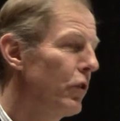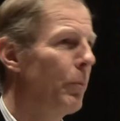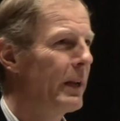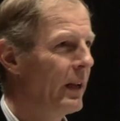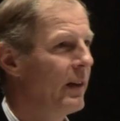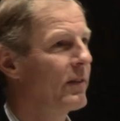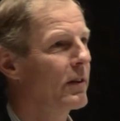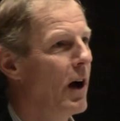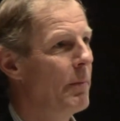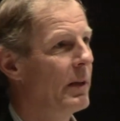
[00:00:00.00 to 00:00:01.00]
So, but it is
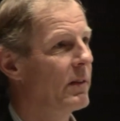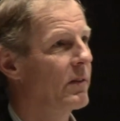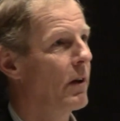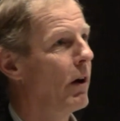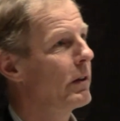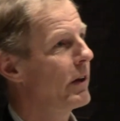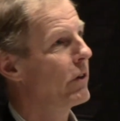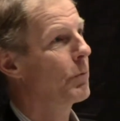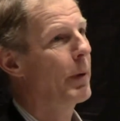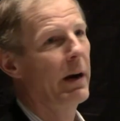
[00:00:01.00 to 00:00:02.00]
a commons. The, all the
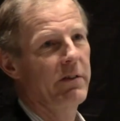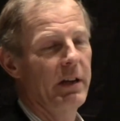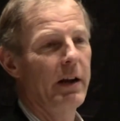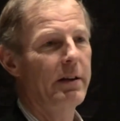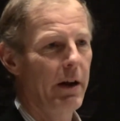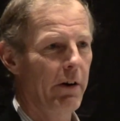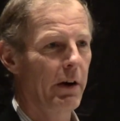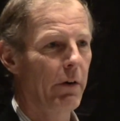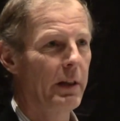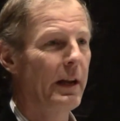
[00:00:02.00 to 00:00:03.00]
other parks in
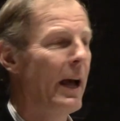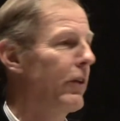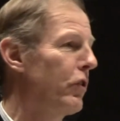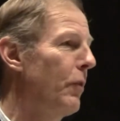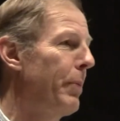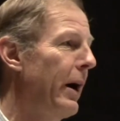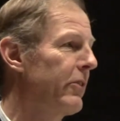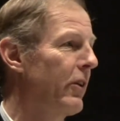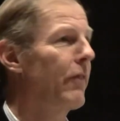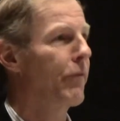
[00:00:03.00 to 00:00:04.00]
Ontario and the national
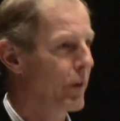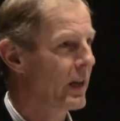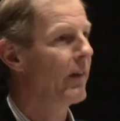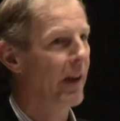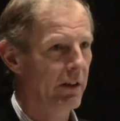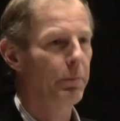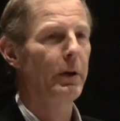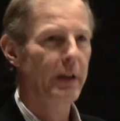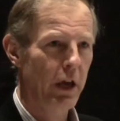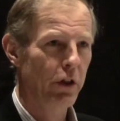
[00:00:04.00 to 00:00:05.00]
parks are free of
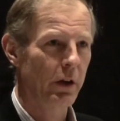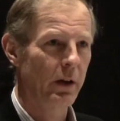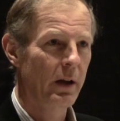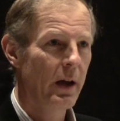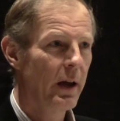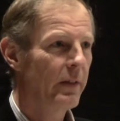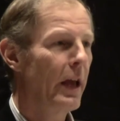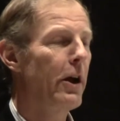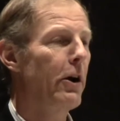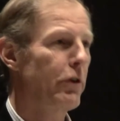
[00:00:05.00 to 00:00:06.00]
exploitation.
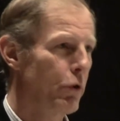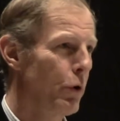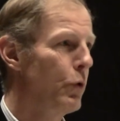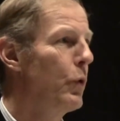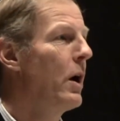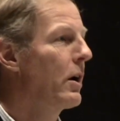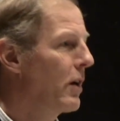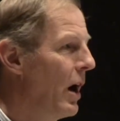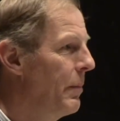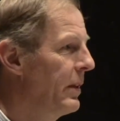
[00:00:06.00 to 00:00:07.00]
They are true
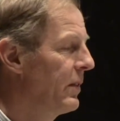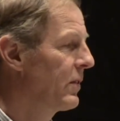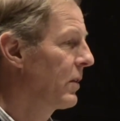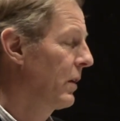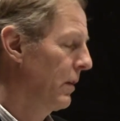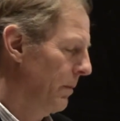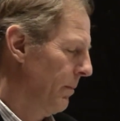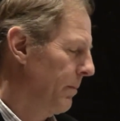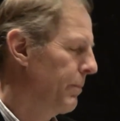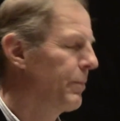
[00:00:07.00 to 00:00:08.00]
commons,
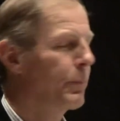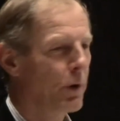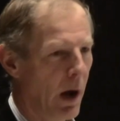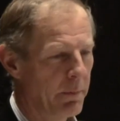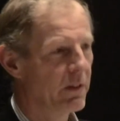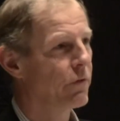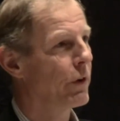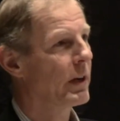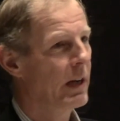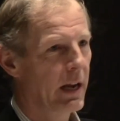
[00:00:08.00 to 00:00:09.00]
commons
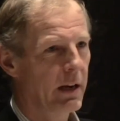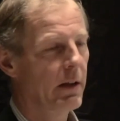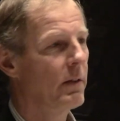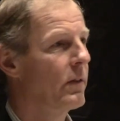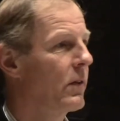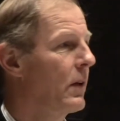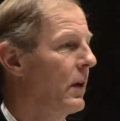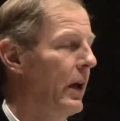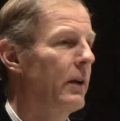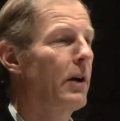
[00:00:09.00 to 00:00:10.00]
for Canadians,
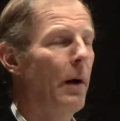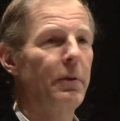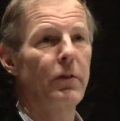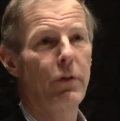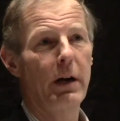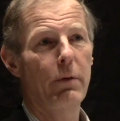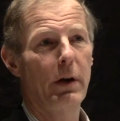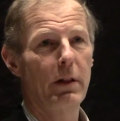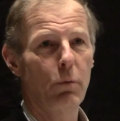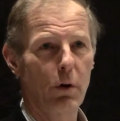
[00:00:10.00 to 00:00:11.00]
and commons for
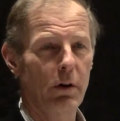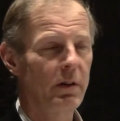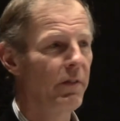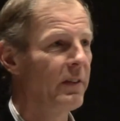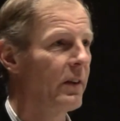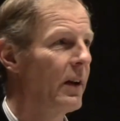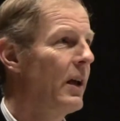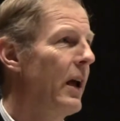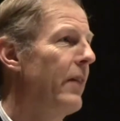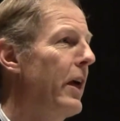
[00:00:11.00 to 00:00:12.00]
anyone in the world to visit.
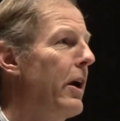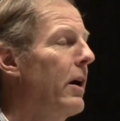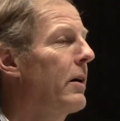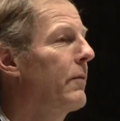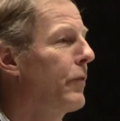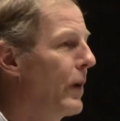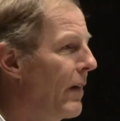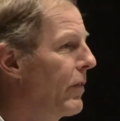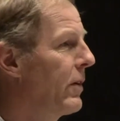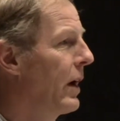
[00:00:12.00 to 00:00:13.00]
And they are
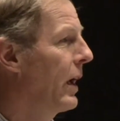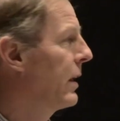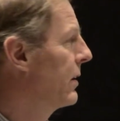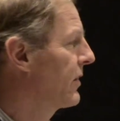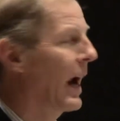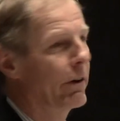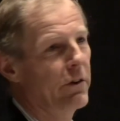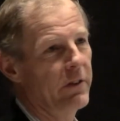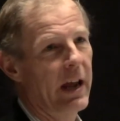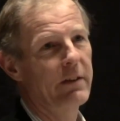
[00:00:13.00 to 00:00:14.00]
forever and
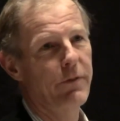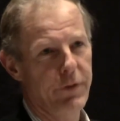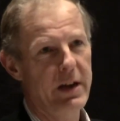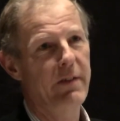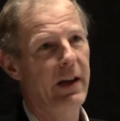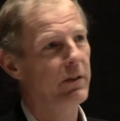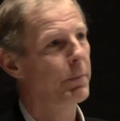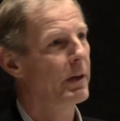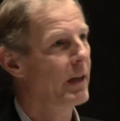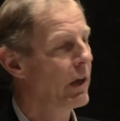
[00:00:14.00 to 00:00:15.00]
sacrosanct free of
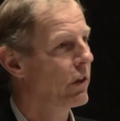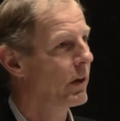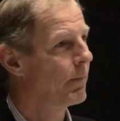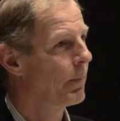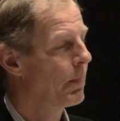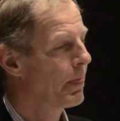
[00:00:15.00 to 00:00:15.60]
exploitation.